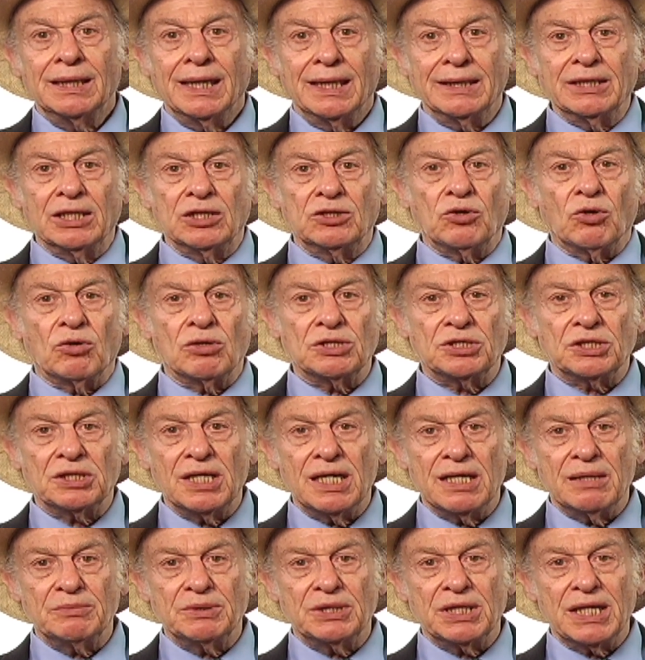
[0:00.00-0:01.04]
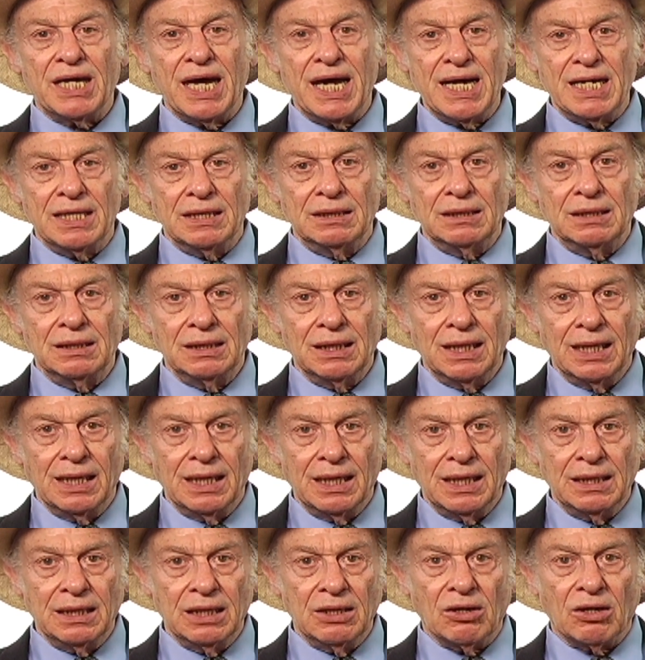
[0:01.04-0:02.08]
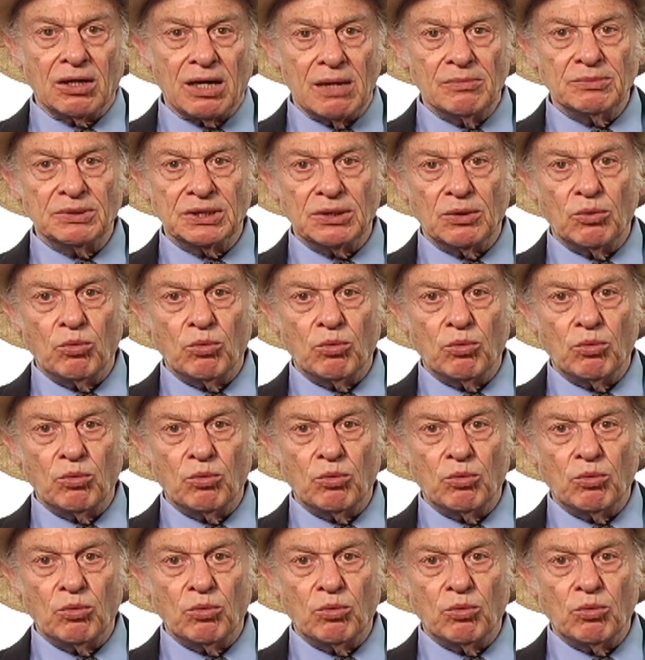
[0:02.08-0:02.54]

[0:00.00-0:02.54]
And the door slams again. And here comes